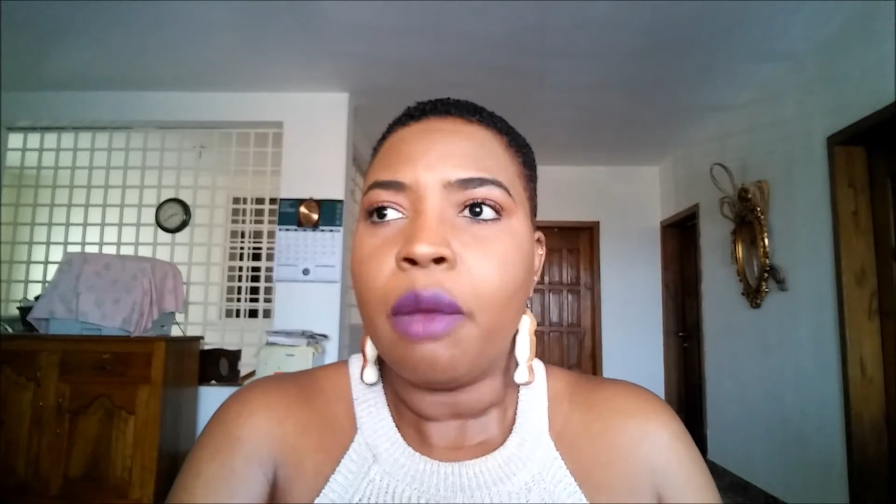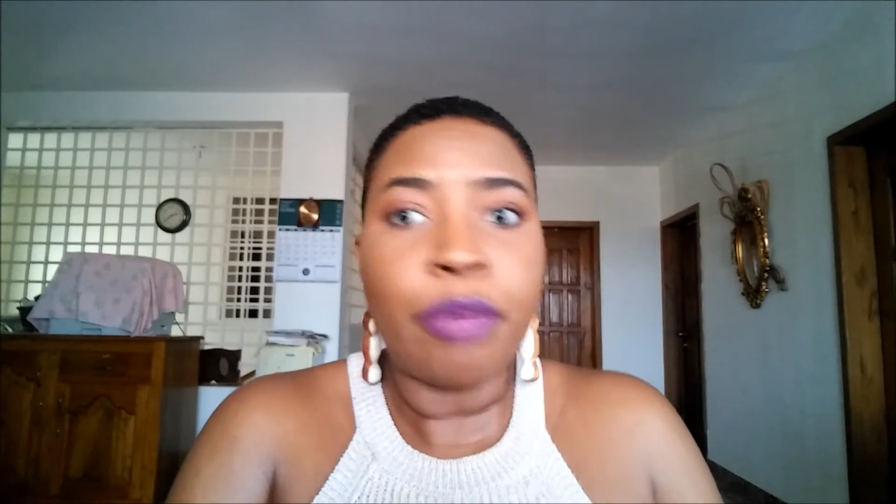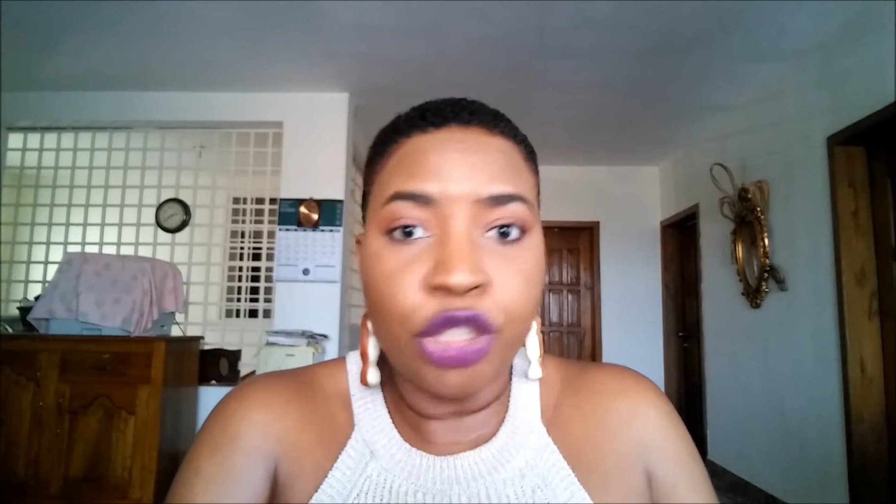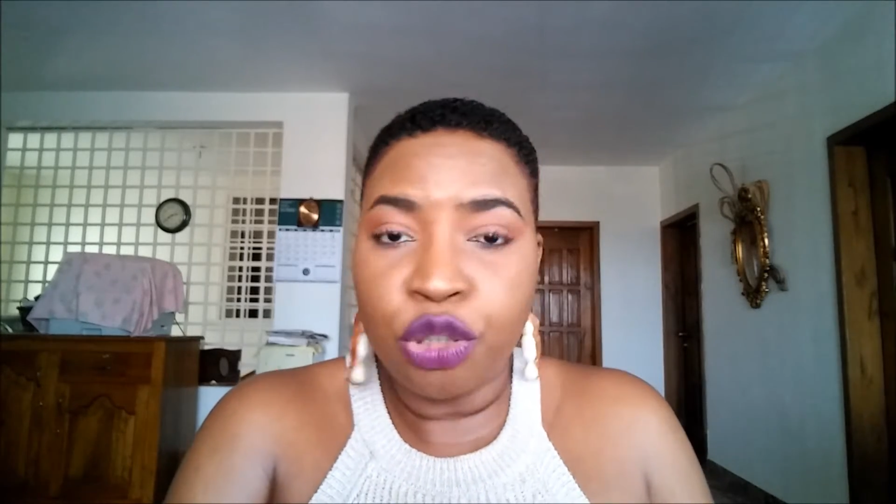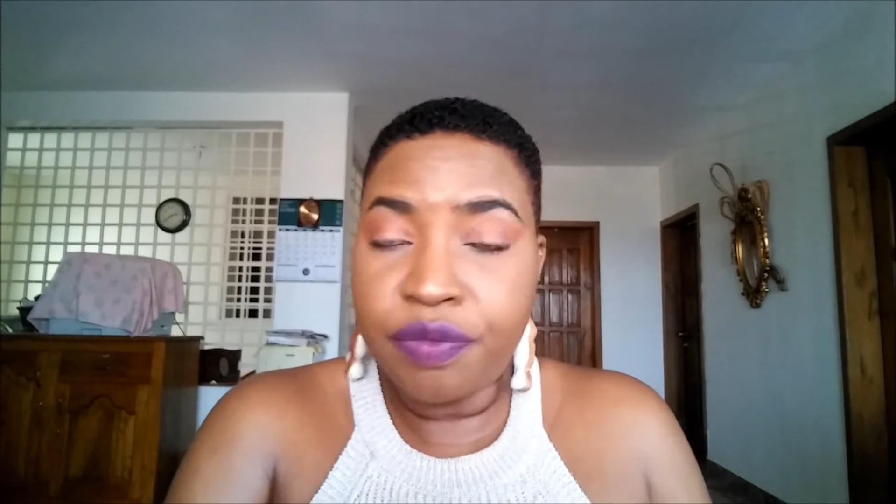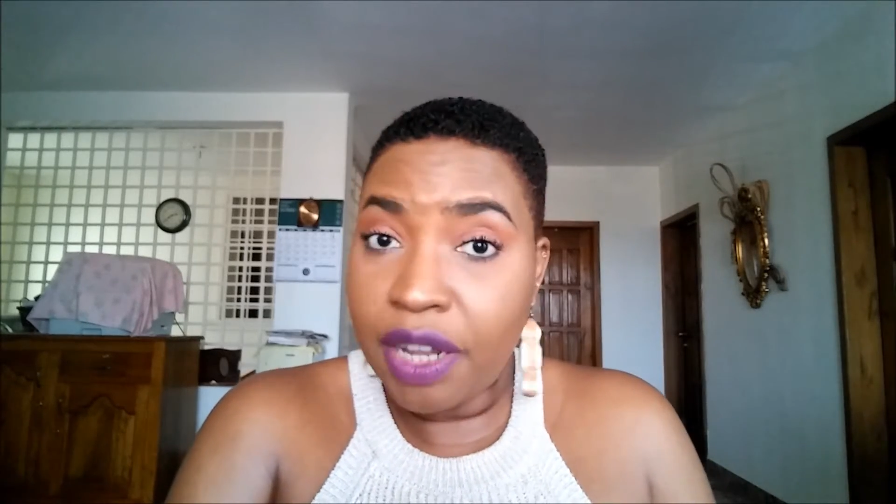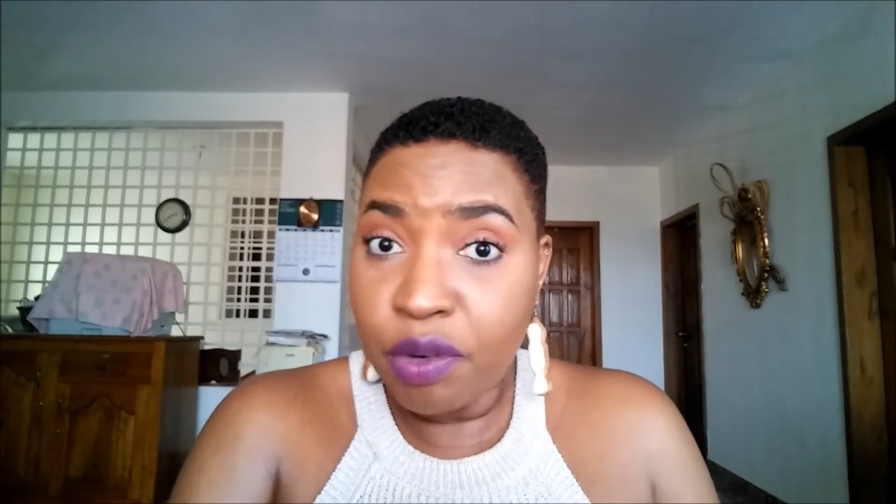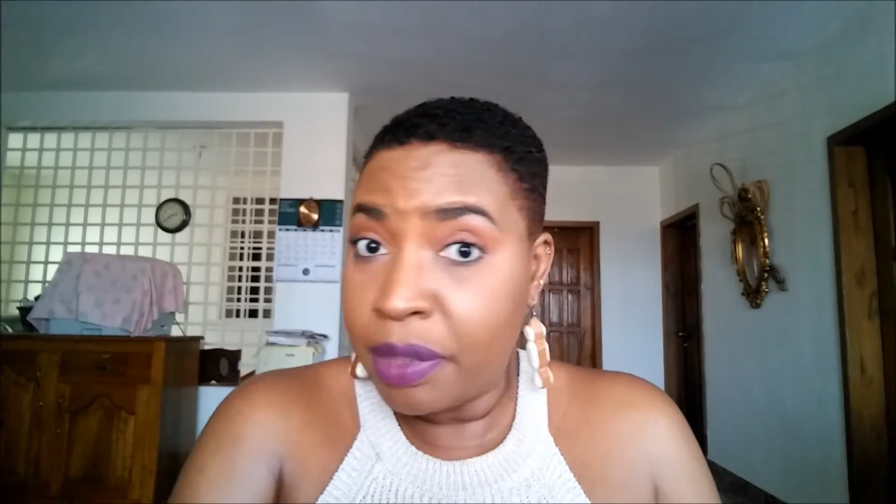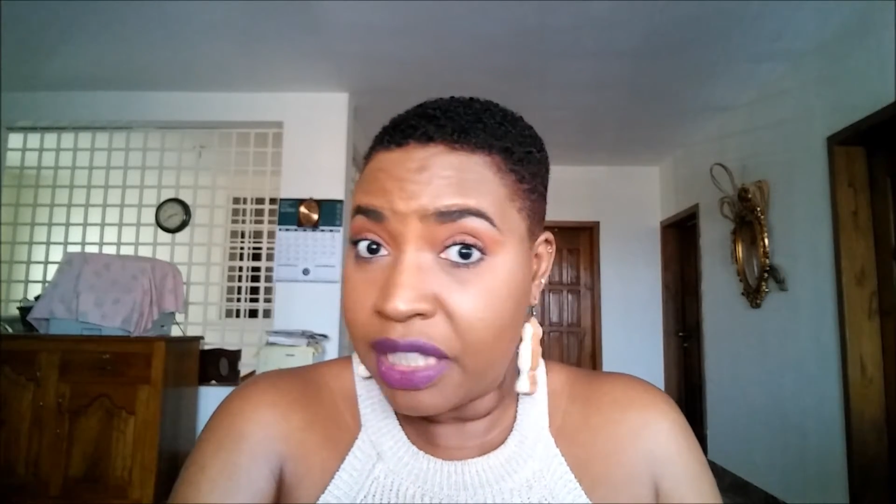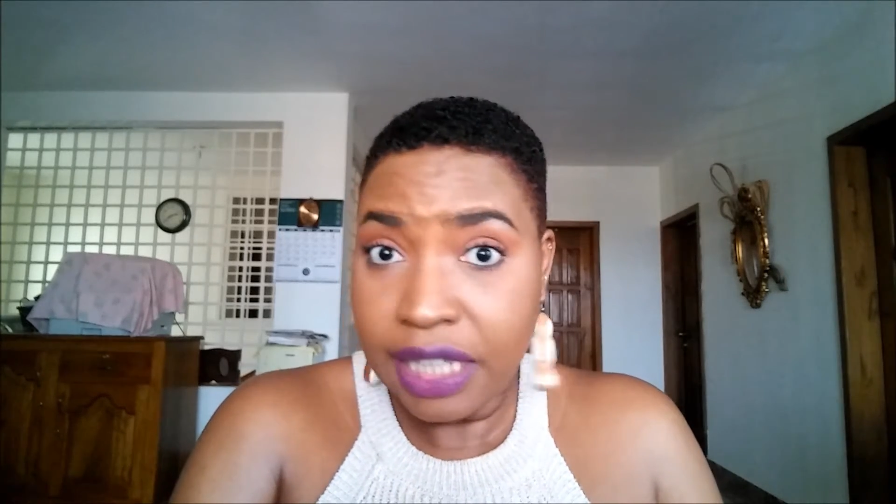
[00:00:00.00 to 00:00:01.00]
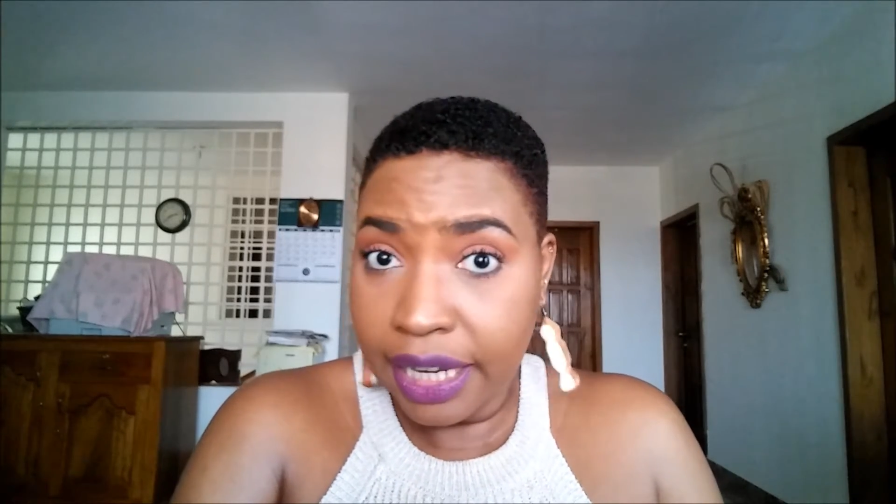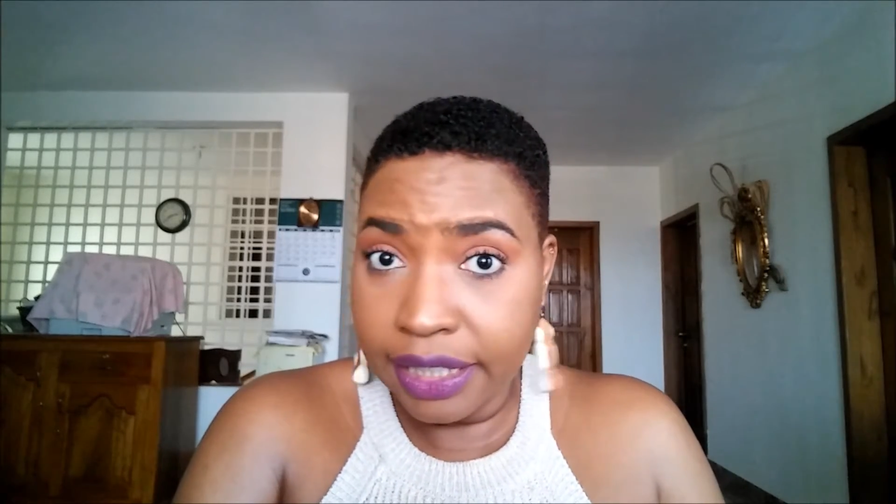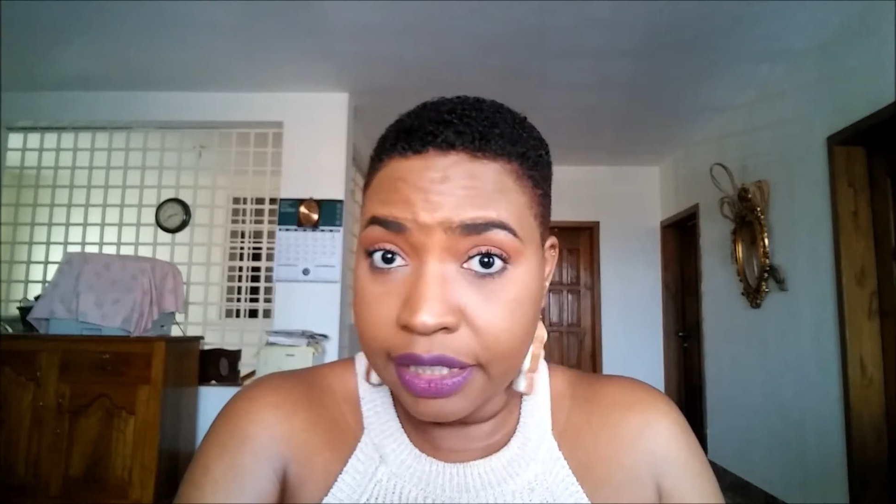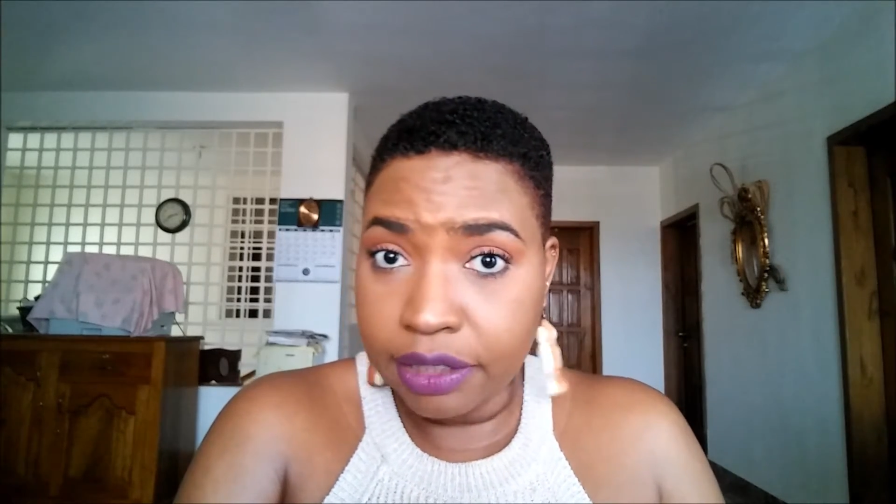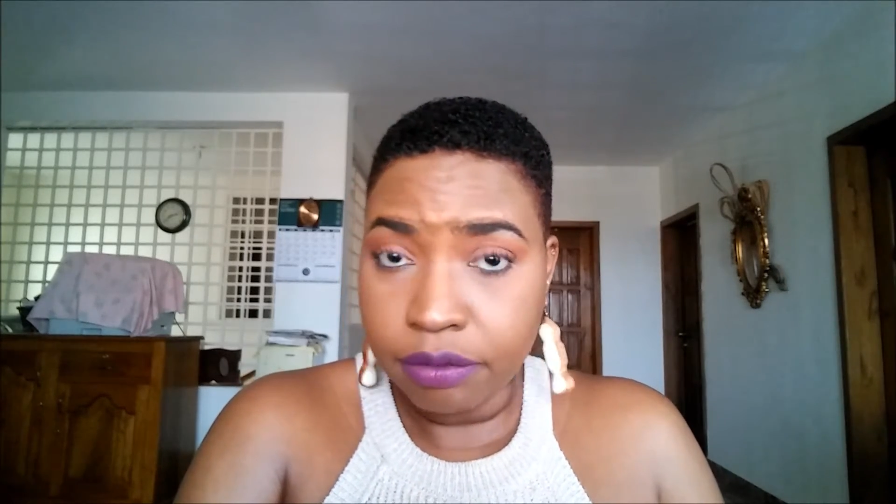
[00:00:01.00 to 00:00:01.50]
but you've never been to
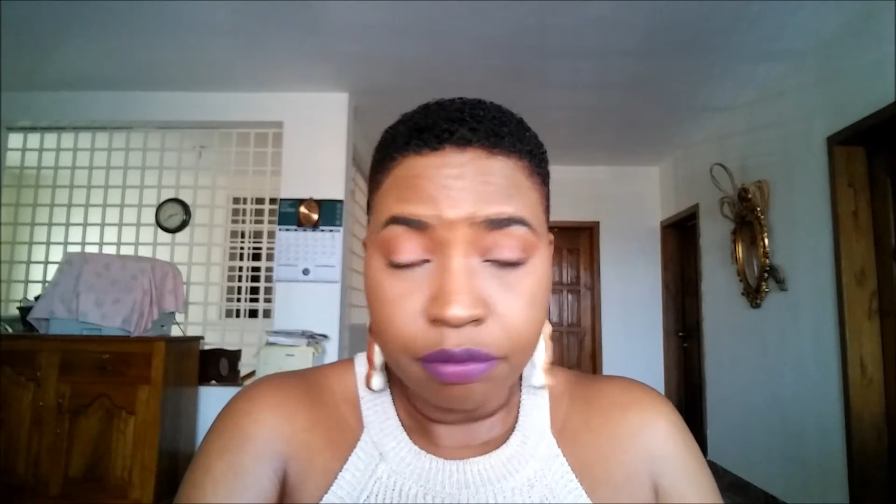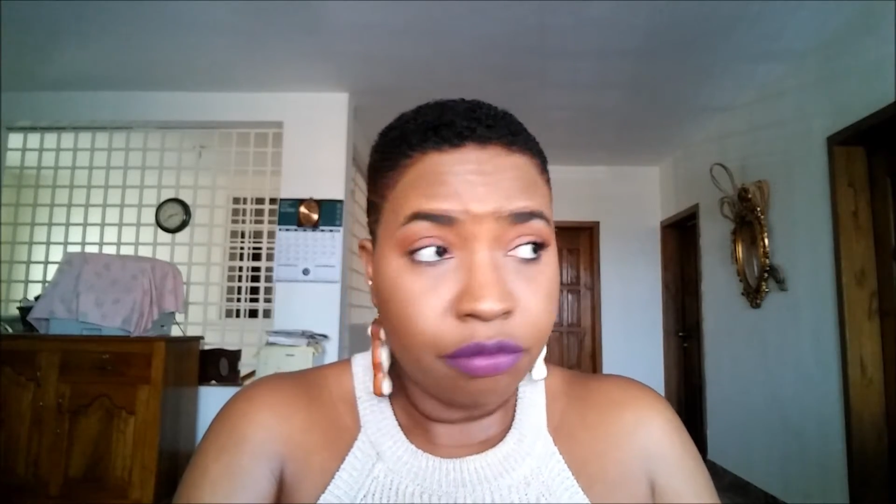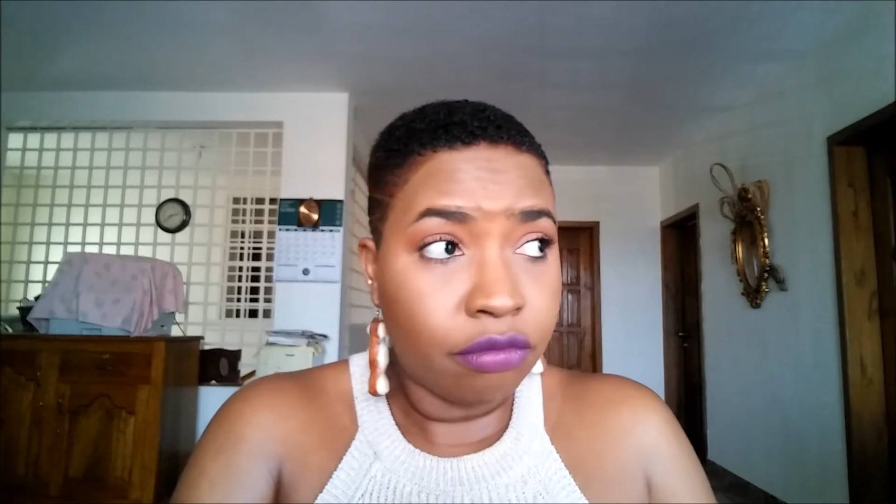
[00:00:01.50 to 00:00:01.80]
Haiti.